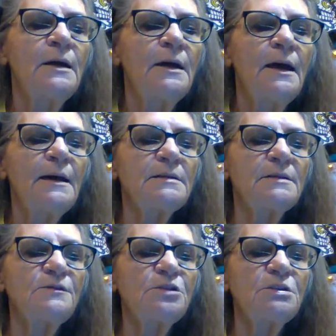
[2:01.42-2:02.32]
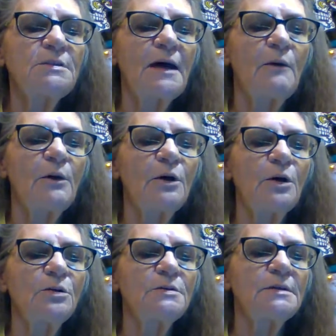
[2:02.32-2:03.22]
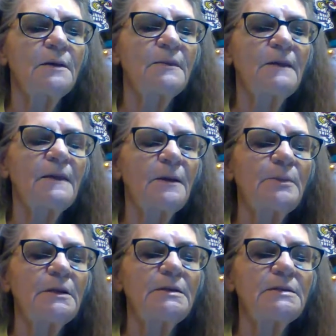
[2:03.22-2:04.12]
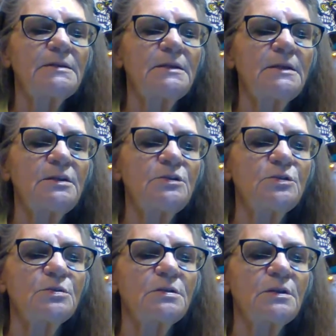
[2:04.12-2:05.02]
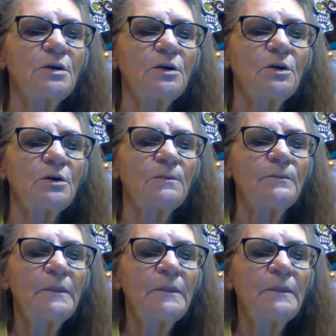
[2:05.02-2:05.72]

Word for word: as if she saw or heard something that pleased and interested her.